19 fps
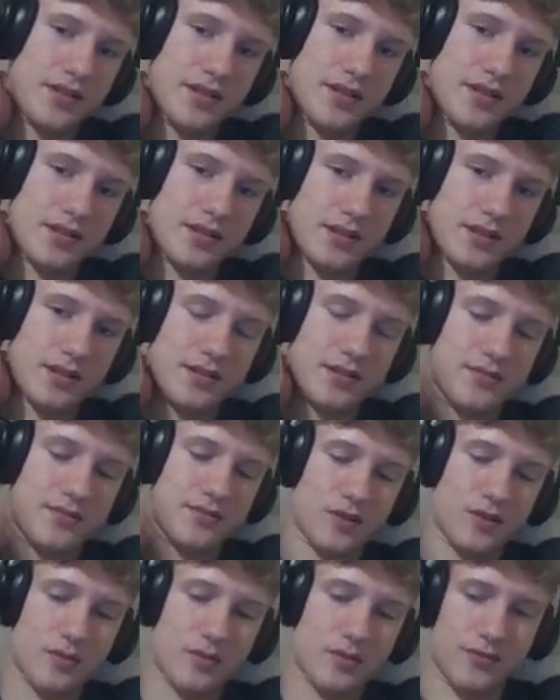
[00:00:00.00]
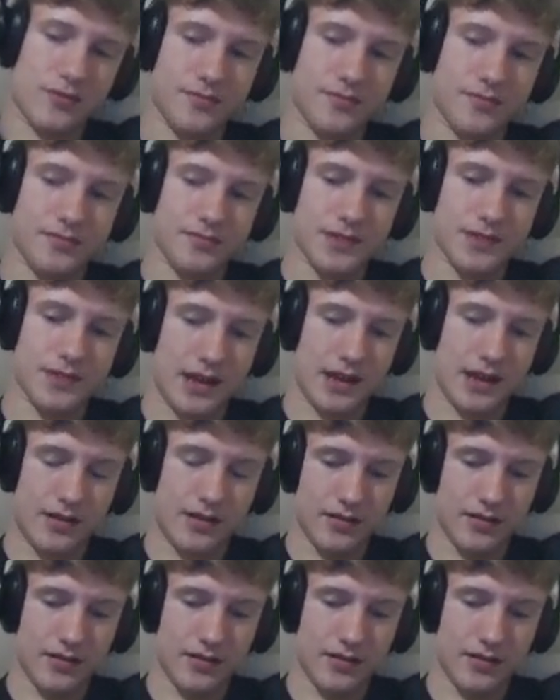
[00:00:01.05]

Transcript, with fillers: not like a normal tiny